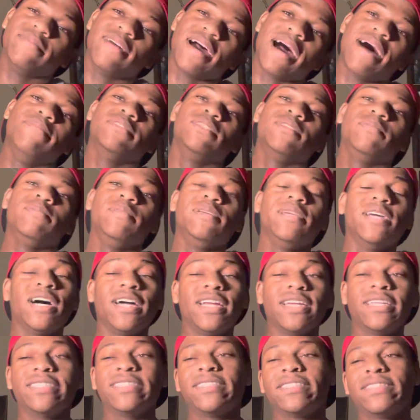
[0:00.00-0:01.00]
I'm just be
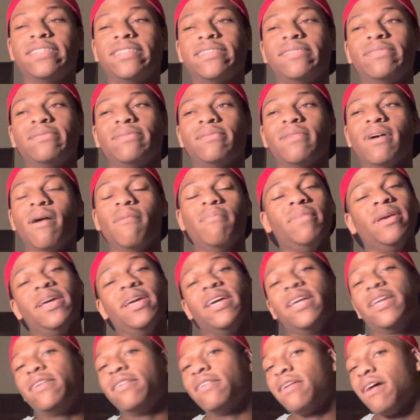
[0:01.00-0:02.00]
honest.
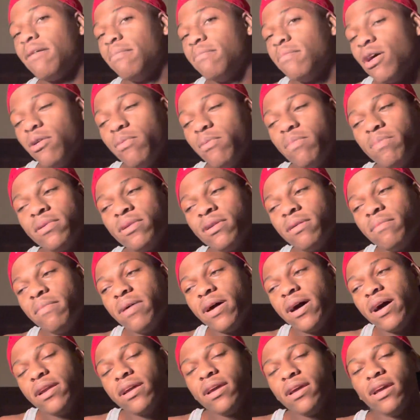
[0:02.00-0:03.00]
I'm open
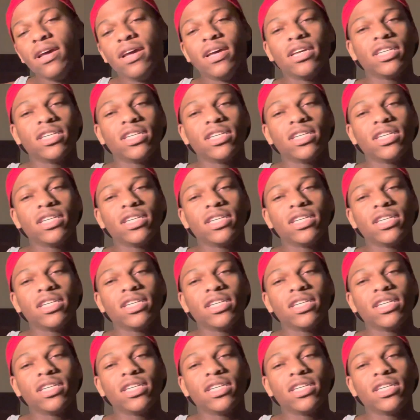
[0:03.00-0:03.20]
about it.